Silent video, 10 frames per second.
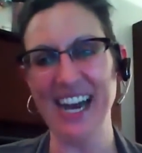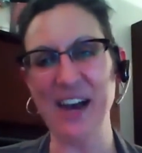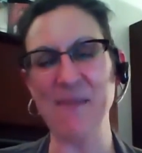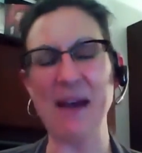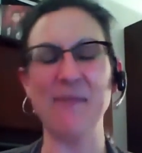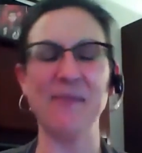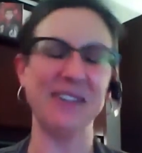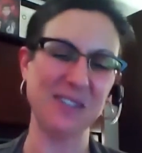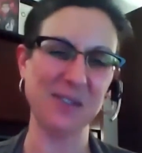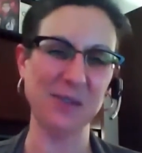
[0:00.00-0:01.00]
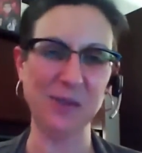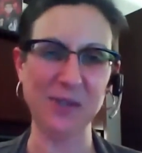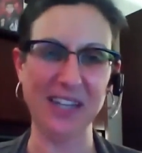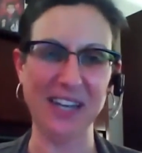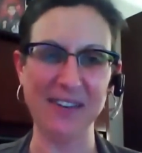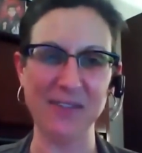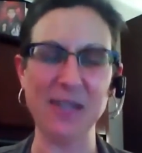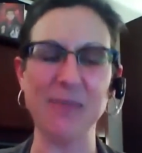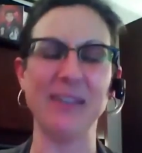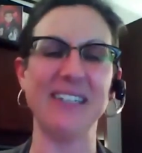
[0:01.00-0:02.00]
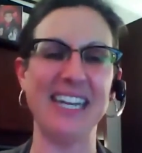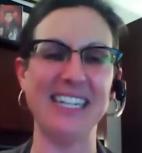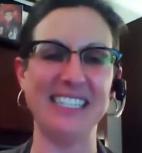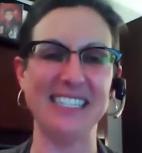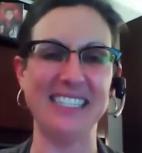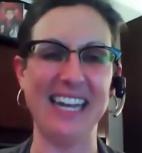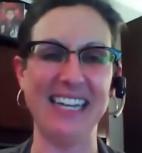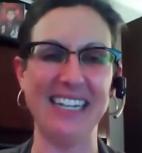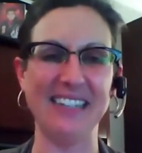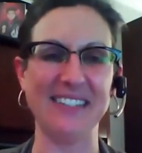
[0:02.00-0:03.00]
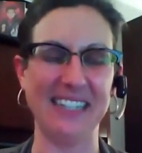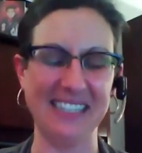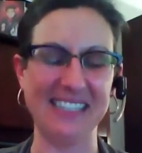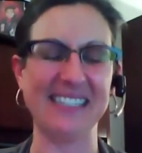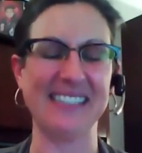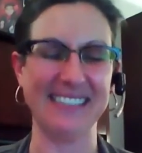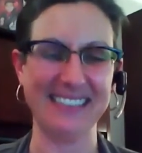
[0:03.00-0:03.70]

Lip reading: I'm with the School of Rehabilitation and Health Sciences.